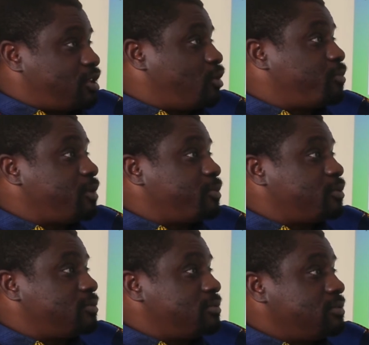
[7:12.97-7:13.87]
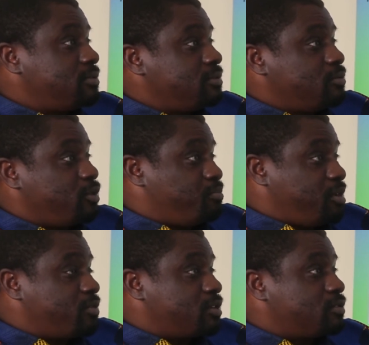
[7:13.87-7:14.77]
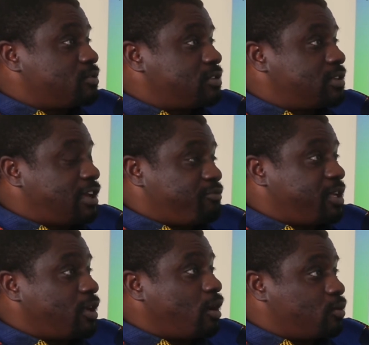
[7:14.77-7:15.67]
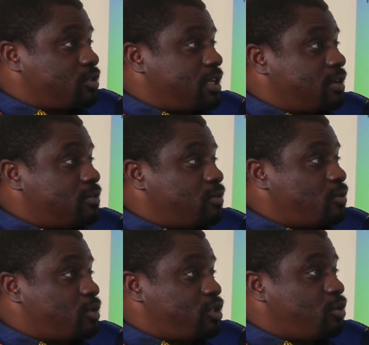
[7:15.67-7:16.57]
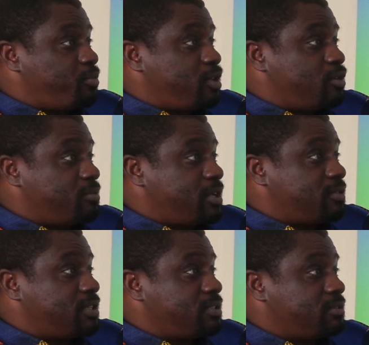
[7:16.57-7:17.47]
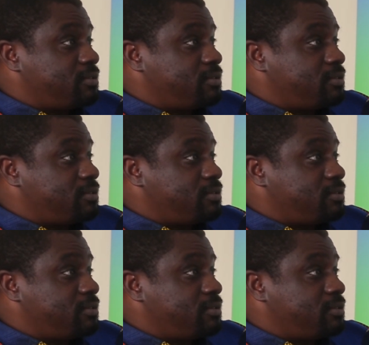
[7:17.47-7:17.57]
people with miracles have been closed down. What's your opinion about this?